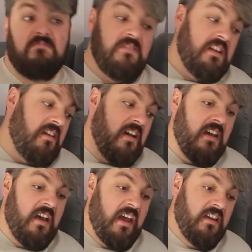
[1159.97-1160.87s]
you know,
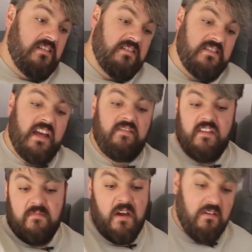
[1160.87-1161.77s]
I, I understand
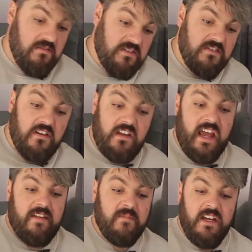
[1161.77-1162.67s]
that my horse has gone
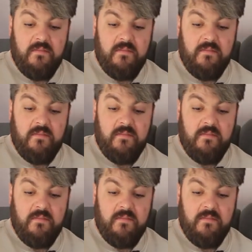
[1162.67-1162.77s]
lame,